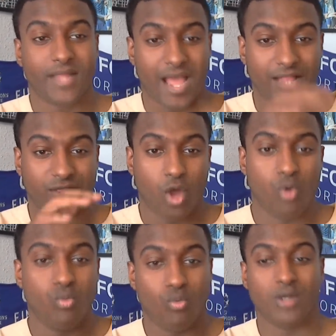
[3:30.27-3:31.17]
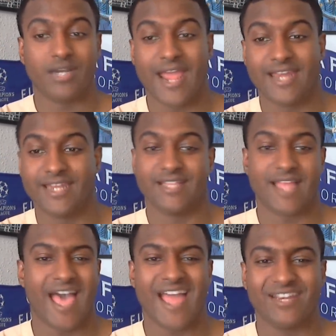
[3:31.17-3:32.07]
I don't want any of
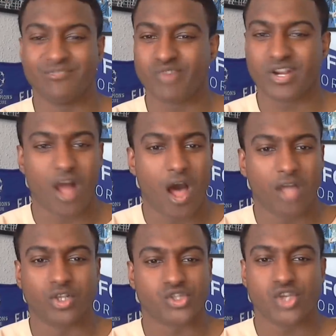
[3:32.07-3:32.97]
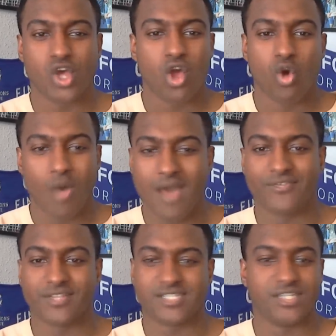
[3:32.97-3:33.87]
that. And regardless,
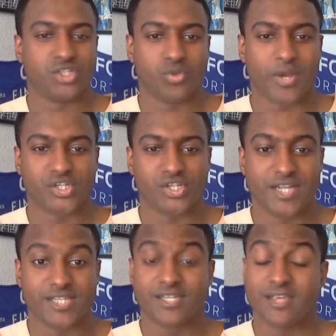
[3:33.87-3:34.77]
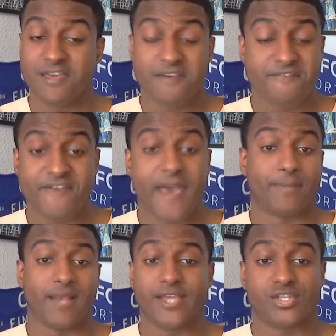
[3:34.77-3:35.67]
wherever the situation is, fair
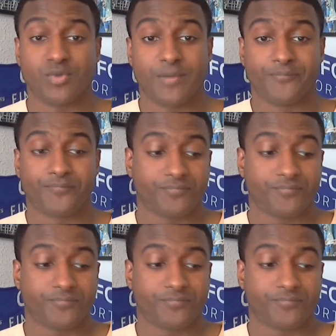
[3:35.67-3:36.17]
play to him.